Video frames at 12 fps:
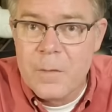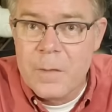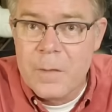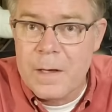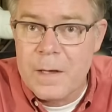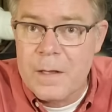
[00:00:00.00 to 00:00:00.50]

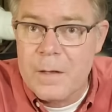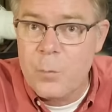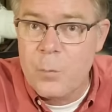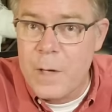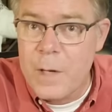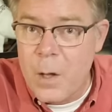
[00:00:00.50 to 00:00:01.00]
that if
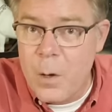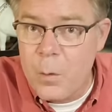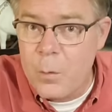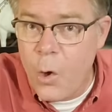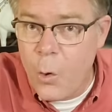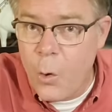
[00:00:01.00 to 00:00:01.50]
we
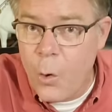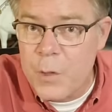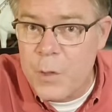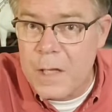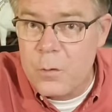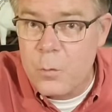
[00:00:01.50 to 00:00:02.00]
don't hold
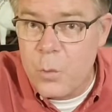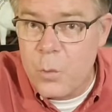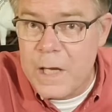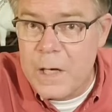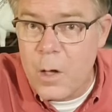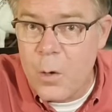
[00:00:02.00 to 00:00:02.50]
it,
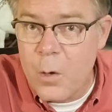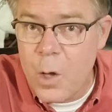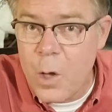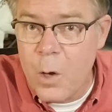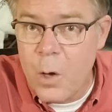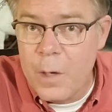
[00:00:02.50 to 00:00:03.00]
we don't
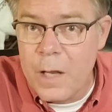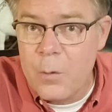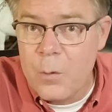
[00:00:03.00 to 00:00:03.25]
own it.